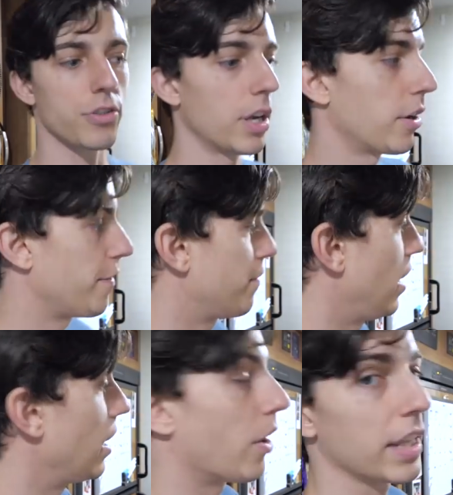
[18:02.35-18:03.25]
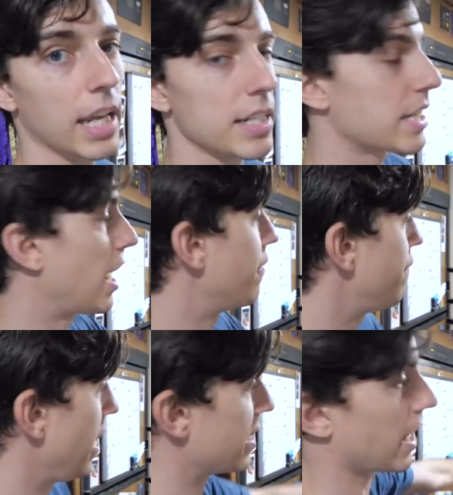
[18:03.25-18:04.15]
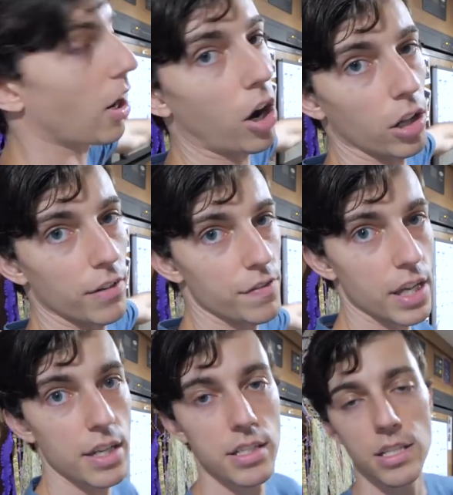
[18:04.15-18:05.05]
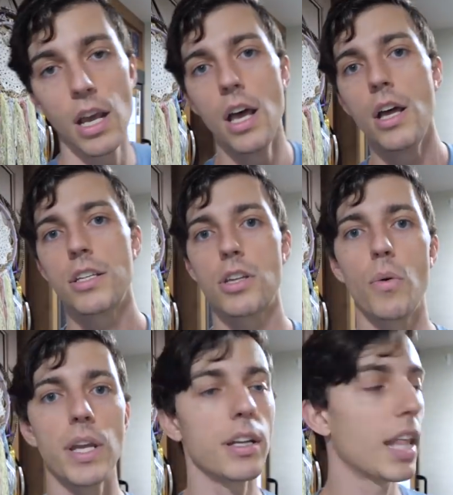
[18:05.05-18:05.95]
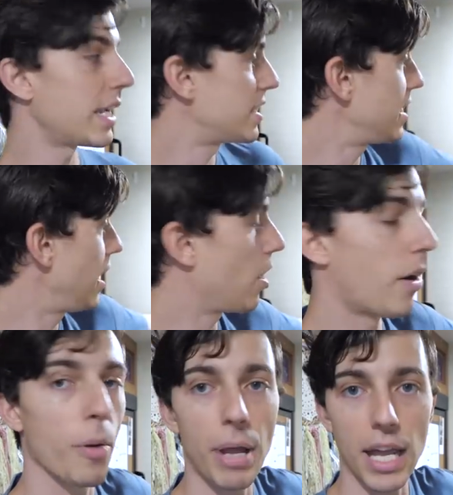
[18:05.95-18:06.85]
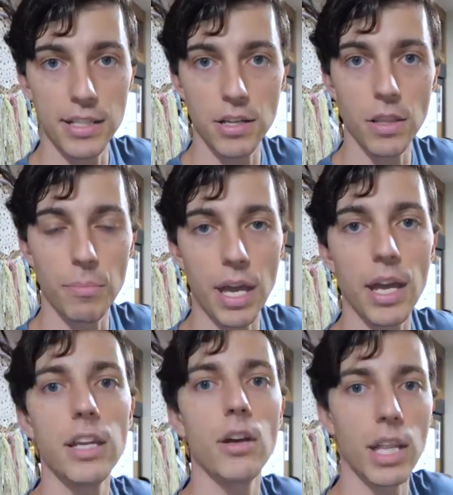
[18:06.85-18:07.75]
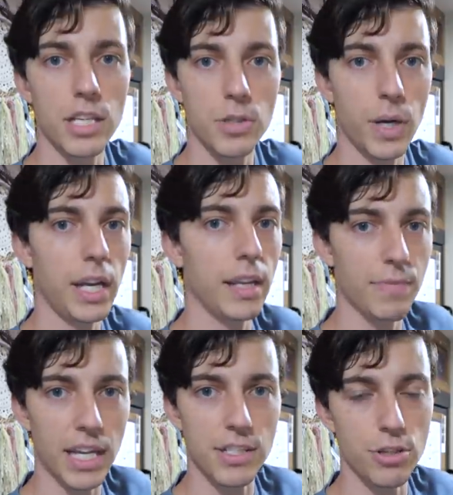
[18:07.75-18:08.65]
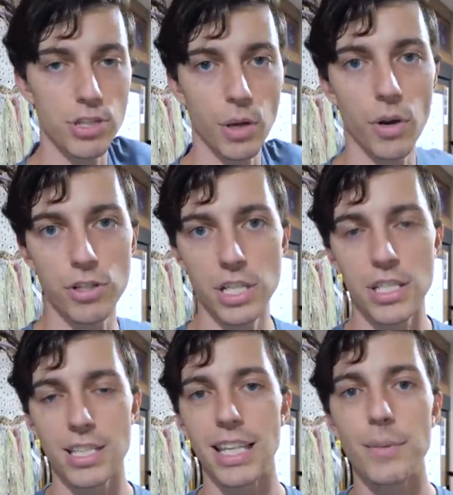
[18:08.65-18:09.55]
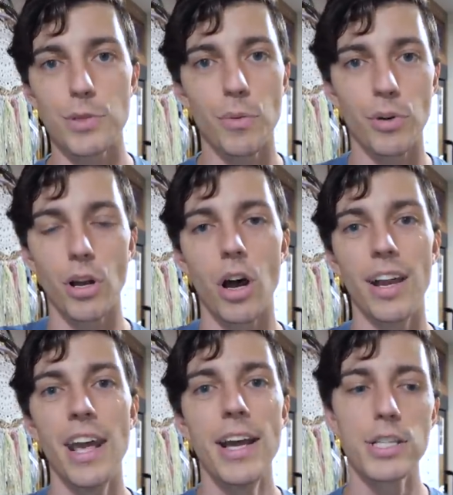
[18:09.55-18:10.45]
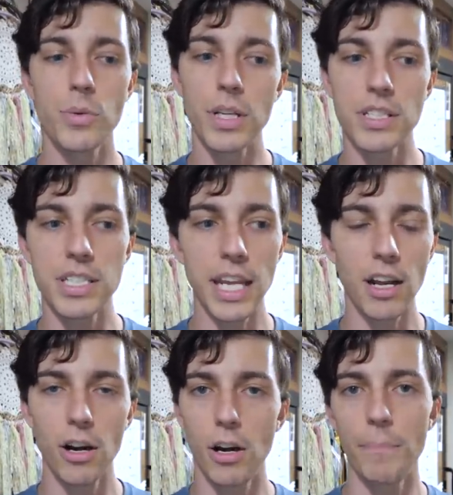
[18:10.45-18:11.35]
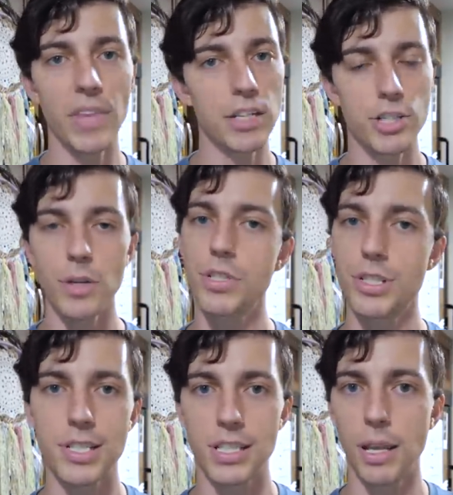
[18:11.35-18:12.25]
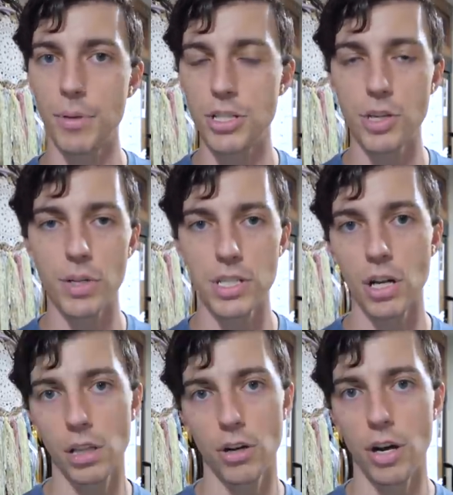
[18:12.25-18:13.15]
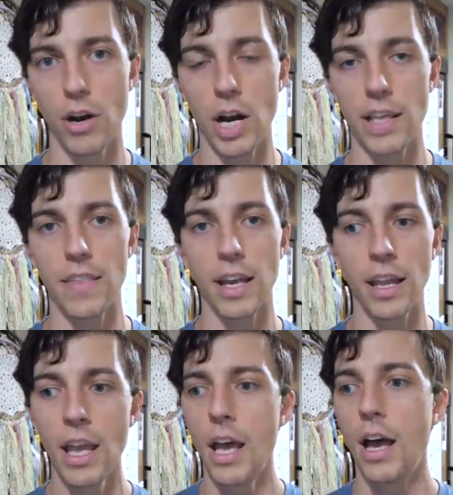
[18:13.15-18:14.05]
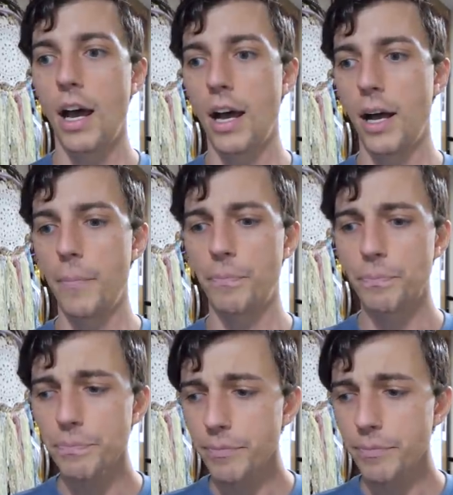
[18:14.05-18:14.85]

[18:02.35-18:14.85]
trailer on the inside facing all of this. So we could like see our pets on the bed, you know, like Sweetie, that's usually where she sleeps when we're gone. So we could see her and she was just sleeping. She wasn't alert or anything. And